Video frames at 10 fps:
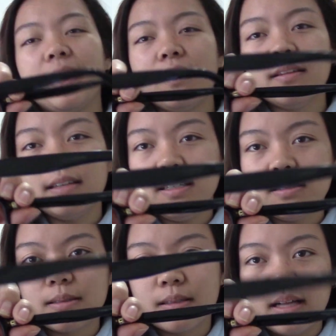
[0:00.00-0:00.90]
I got
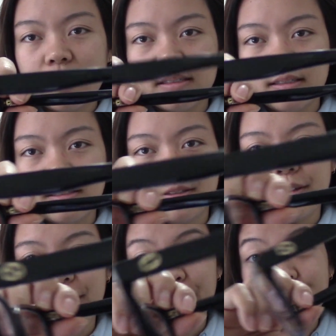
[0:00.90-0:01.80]
these glasses.
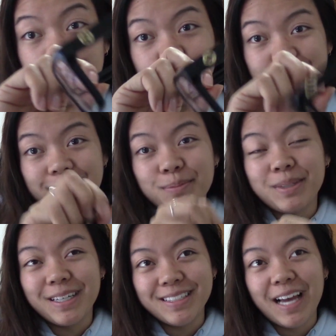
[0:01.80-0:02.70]
They're Gucci
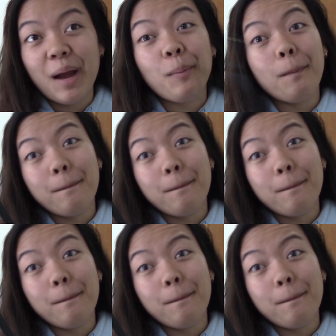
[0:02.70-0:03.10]
because I'm